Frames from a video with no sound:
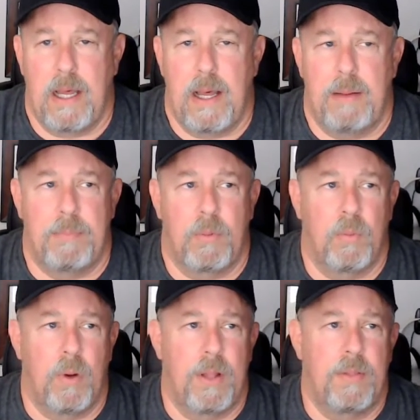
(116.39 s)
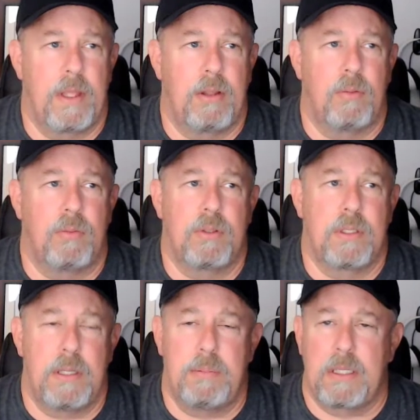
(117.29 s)
One that you
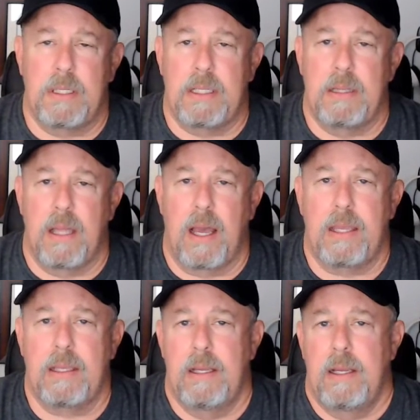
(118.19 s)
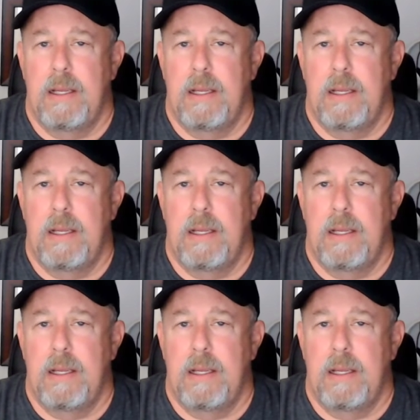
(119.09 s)
typically like